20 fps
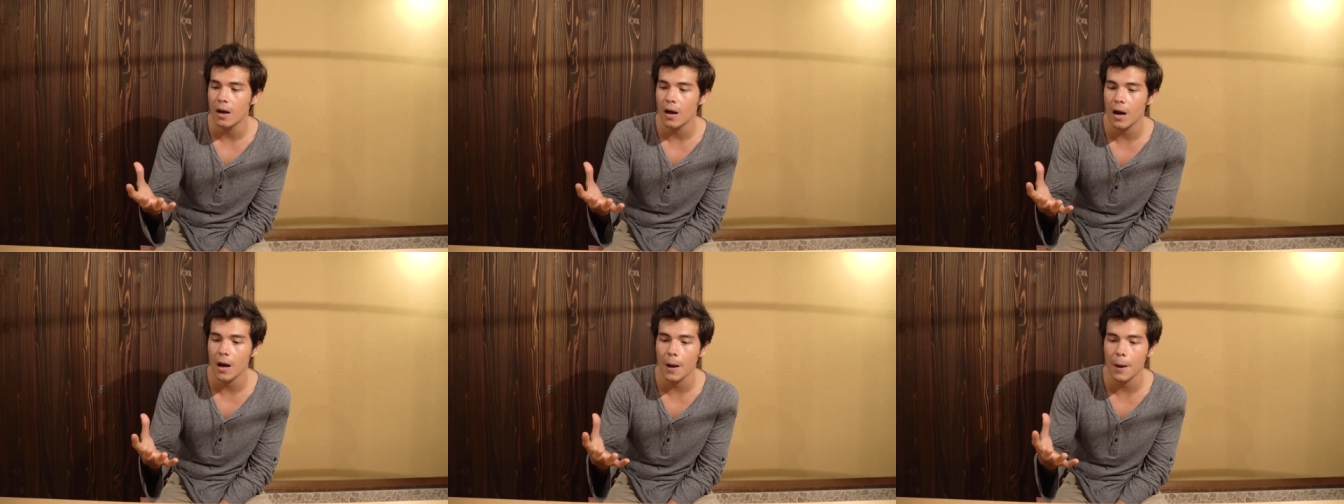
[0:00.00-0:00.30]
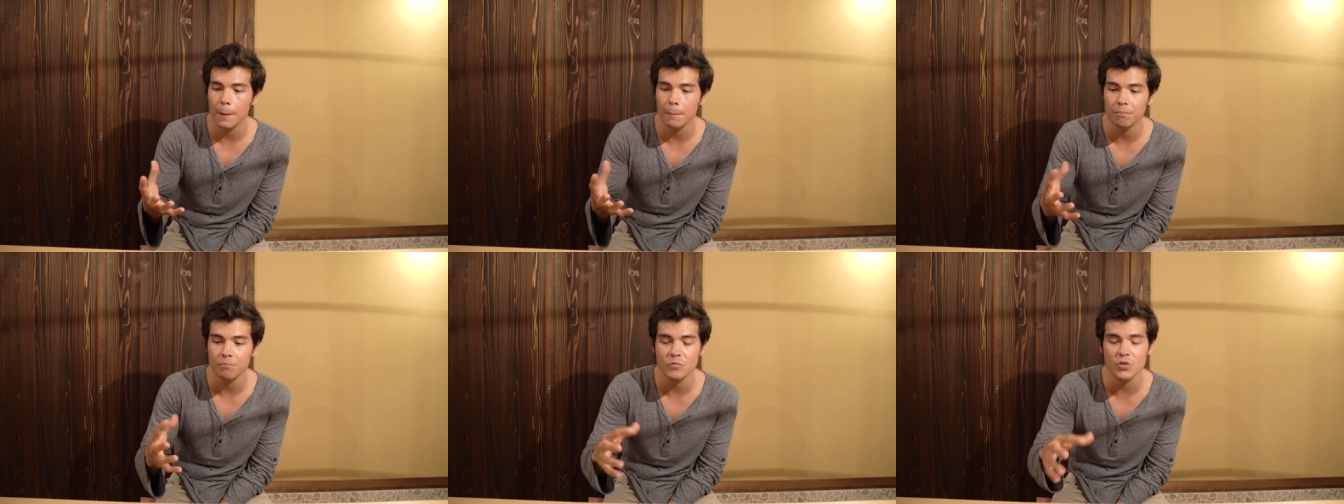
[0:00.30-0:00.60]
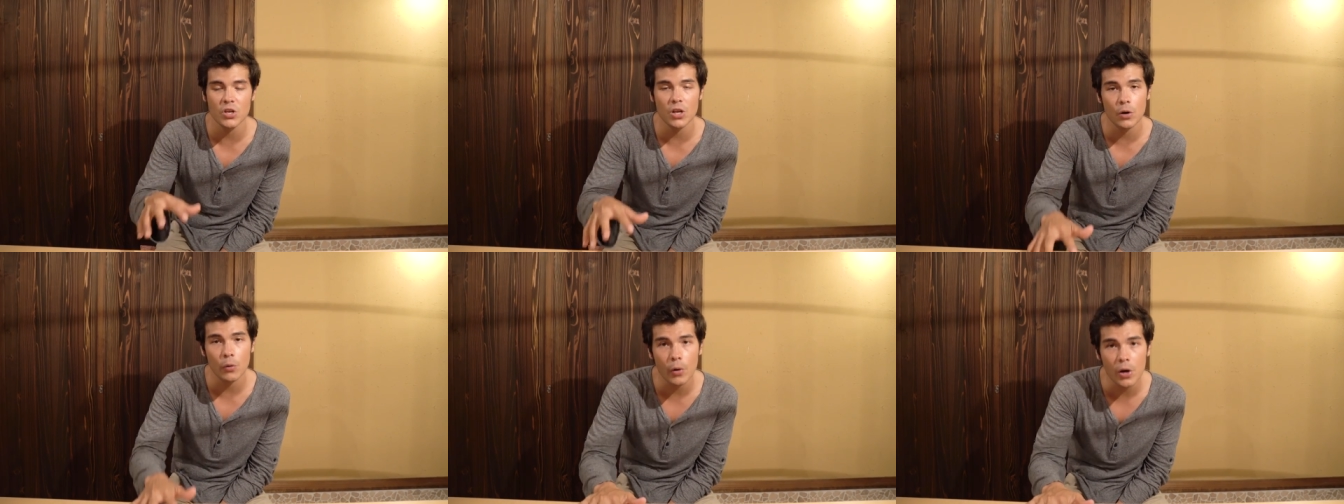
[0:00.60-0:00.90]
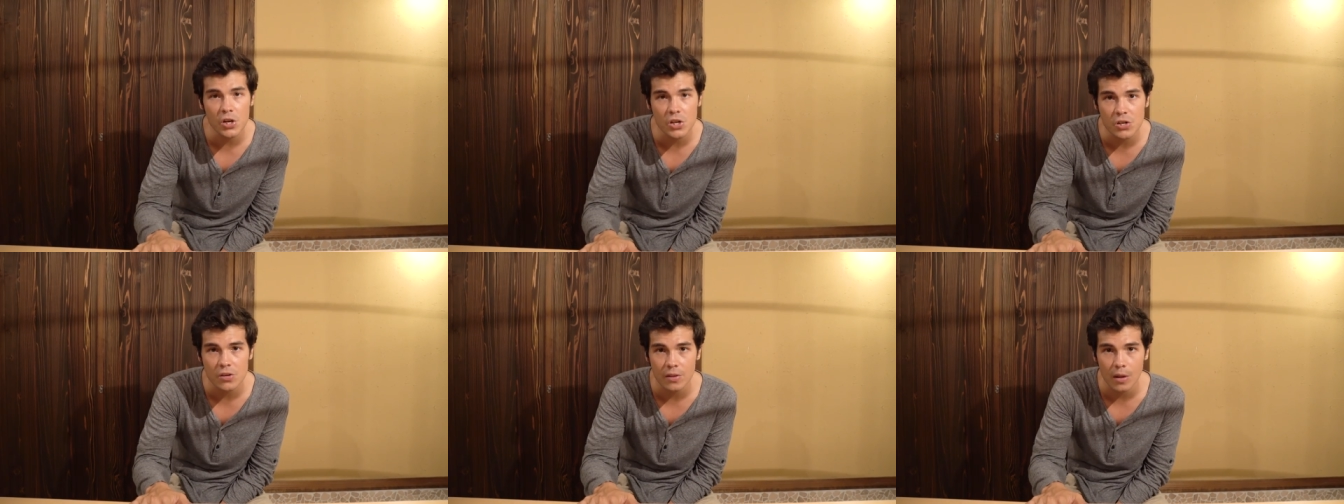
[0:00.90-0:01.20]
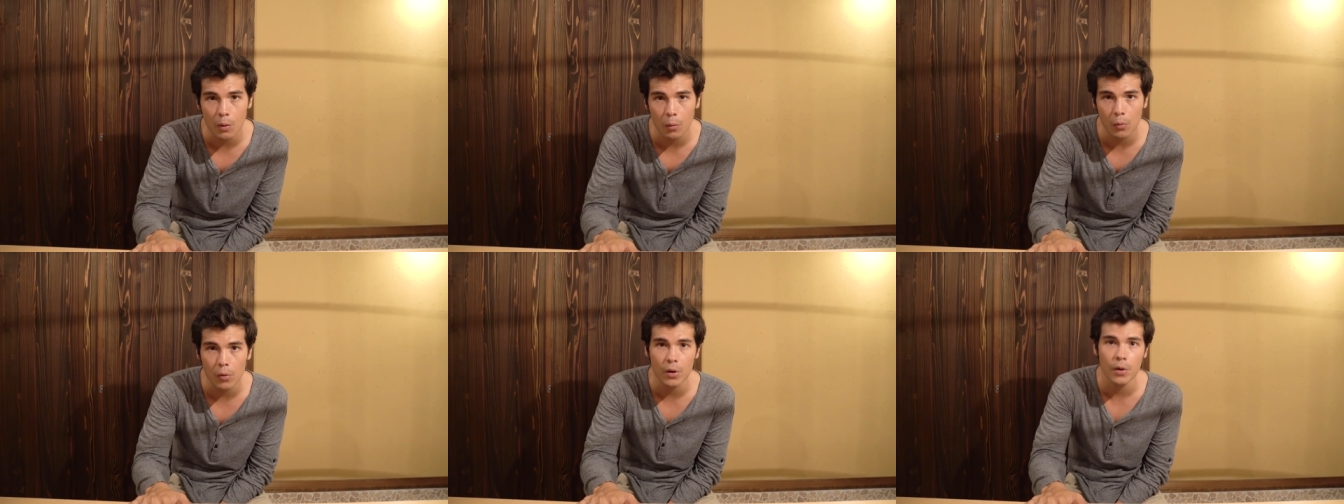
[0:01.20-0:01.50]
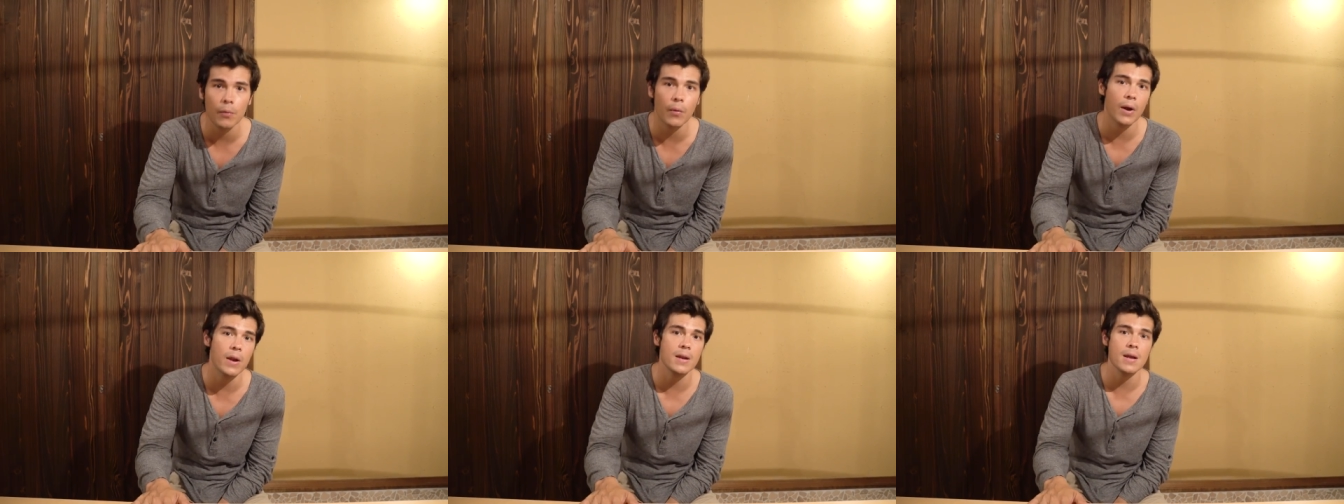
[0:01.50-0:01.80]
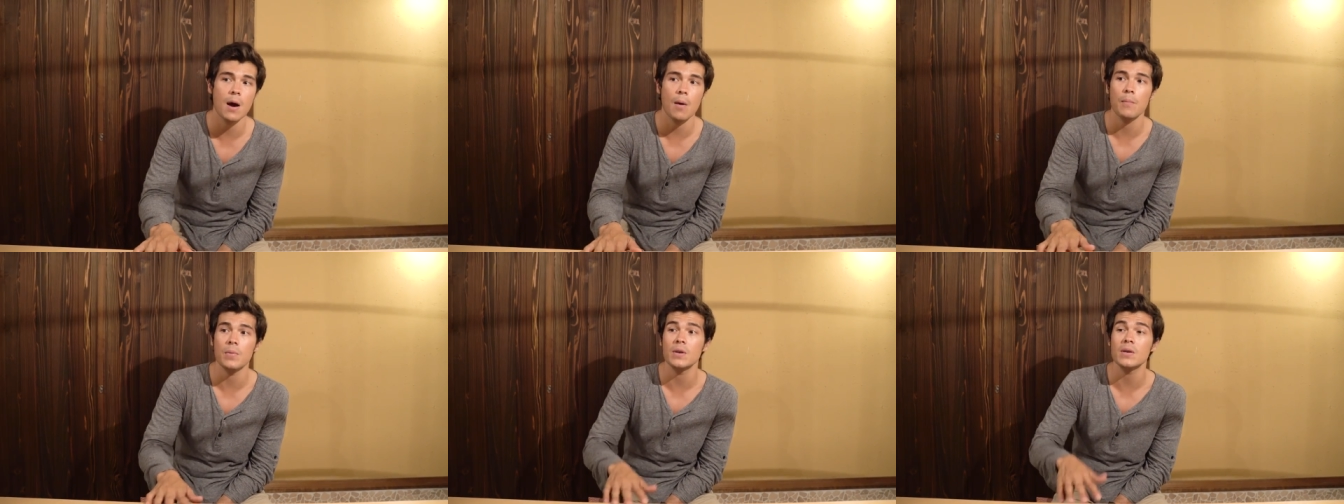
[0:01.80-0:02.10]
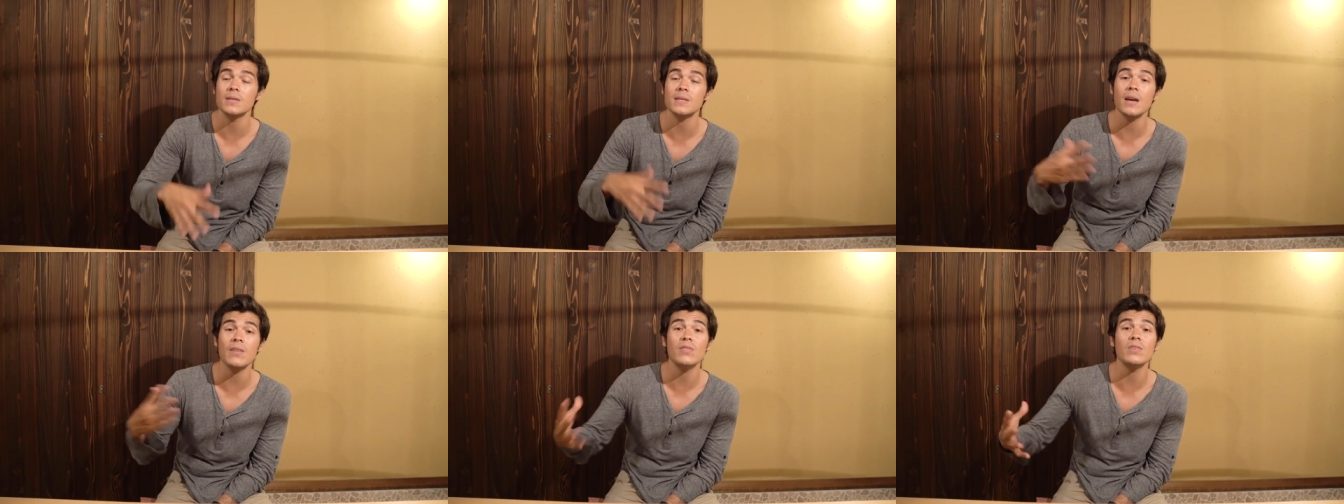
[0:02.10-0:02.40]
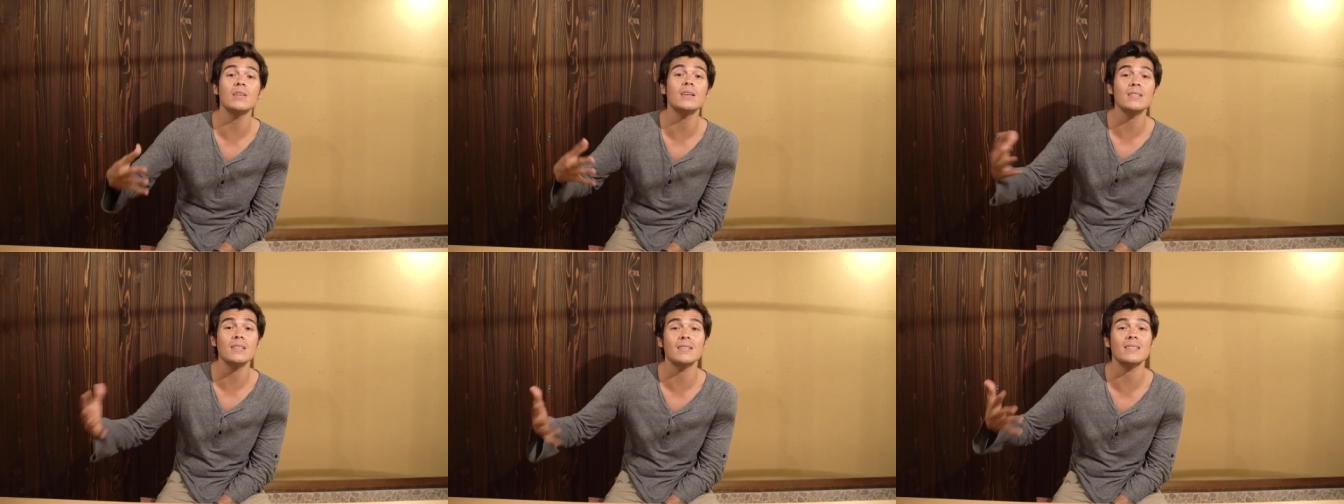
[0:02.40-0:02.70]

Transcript: um, generation that we're in right now because everything's